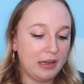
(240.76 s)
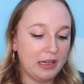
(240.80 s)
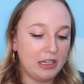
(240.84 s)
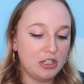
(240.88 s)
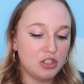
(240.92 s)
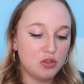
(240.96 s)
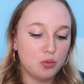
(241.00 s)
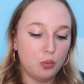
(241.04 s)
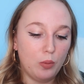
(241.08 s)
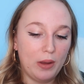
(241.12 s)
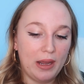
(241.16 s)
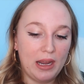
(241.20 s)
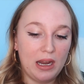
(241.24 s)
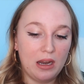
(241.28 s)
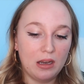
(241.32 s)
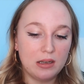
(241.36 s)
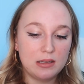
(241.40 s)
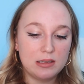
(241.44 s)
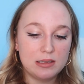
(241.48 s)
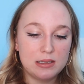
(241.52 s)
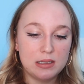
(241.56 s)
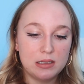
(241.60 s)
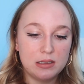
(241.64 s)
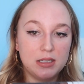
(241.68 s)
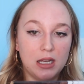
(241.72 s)
each
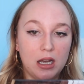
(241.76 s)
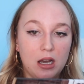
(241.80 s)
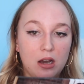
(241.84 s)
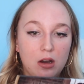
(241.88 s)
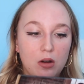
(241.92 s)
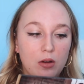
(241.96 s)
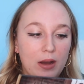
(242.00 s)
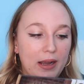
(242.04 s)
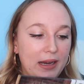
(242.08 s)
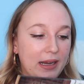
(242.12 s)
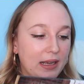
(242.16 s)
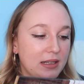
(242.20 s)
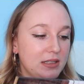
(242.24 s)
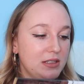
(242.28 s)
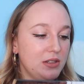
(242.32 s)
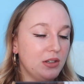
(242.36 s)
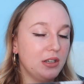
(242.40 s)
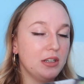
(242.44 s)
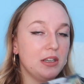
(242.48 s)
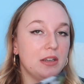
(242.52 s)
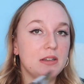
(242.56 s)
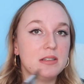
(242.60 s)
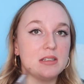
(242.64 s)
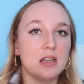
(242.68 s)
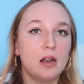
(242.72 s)
weight. So I guess you
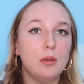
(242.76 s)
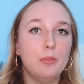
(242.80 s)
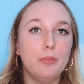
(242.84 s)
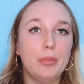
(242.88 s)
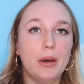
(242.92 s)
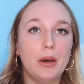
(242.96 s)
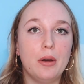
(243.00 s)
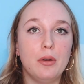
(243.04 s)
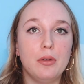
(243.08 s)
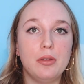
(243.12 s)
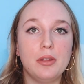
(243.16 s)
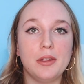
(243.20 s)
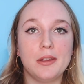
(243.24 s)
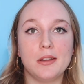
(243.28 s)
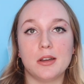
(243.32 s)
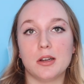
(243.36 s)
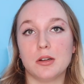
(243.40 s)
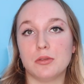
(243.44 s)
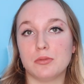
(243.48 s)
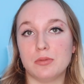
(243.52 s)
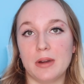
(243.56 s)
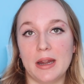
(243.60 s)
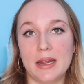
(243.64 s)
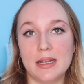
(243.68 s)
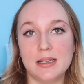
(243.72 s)
can use it on both your
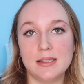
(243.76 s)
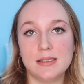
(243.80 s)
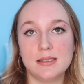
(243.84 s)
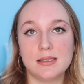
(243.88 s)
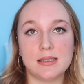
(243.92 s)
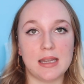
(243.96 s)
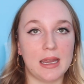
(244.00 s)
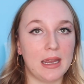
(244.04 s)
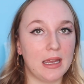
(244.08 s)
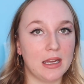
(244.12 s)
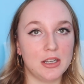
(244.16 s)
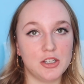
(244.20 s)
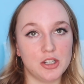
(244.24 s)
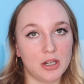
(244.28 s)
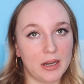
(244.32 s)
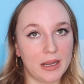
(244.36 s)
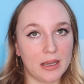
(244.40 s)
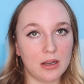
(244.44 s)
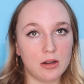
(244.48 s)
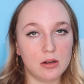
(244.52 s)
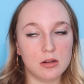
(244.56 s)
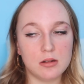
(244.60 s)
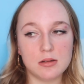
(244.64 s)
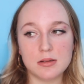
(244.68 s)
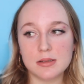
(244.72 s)
wrist and your
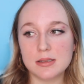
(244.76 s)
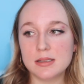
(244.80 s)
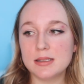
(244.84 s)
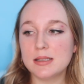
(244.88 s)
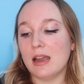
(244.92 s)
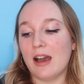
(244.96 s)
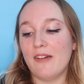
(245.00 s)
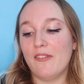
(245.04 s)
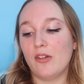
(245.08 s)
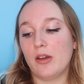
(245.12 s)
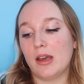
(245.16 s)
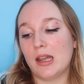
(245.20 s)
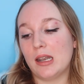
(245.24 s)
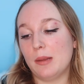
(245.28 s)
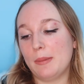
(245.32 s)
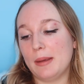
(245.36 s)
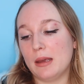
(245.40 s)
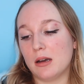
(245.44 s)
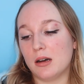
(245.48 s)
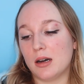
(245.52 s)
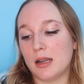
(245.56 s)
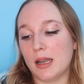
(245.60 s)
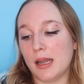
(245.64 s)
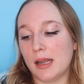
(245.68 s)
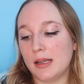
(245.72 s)
ankles. Now if I'm gonna be
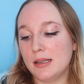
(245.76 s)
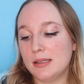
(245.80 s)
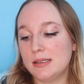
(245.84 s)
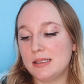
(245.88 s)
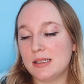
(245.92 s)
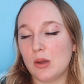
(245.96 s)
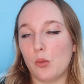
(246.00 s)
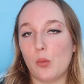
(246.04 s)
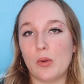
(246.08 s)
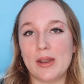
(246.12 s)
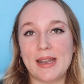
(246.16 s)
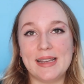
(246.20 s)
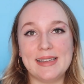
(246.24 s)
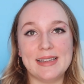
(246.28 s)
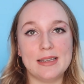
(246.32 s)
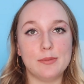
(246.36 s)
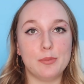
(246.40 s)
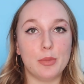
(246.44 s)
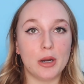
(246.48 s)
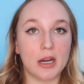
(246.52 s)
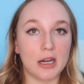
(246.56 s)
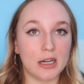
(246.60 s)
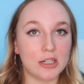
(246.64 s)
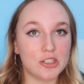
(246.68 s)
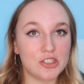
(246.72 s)
honest, when I did
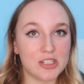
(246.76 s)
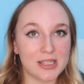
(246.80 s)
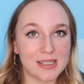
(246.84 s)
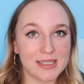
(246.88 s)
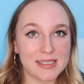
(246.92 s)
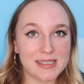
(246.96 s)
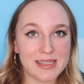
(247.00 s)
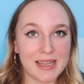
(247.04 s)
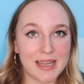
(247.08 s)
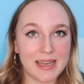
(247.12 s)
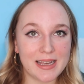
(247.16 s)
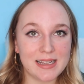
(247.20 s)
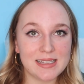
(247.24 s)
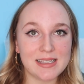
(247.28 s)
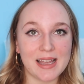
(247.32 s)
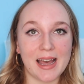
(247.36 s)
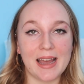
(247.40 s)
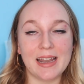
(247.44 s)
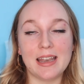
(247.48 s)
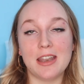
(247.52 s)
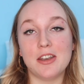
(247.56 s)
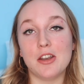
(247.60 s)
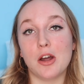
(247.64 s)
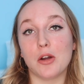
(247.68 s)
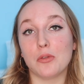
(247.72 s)
purchase this, I
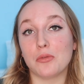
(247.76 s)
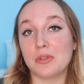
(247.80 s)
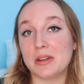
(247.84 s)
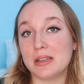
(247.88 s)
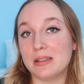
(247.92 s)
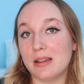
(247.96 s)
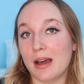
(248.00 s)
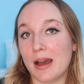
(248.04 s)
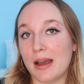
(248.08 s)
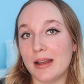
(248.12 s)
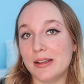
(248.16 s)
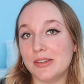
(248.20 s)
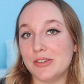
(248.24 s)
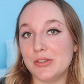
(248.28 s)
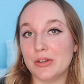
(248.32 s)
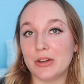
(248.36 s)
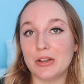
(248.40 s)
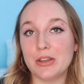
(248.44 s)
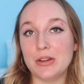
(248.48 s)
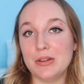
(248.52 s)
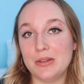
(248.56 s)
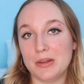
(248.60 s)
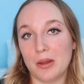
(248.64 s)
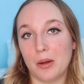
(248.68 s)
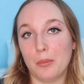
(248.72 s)
did not realize you could
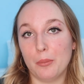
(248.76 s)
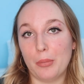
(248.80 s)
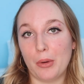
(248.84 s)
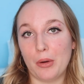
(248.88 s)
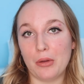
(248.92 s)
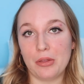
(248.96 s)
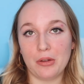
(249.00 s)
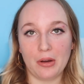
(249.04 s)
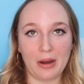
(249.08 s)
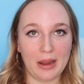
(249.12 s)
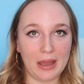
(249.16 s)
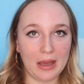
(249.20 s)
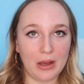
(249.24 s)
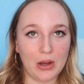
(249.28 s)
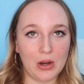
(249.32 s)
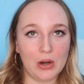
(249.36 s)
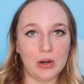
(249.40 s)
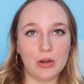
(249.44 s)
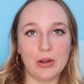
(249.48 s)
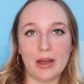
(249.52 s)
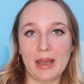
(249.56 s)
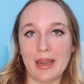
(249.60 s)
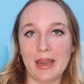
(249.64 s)
use it on both your ankle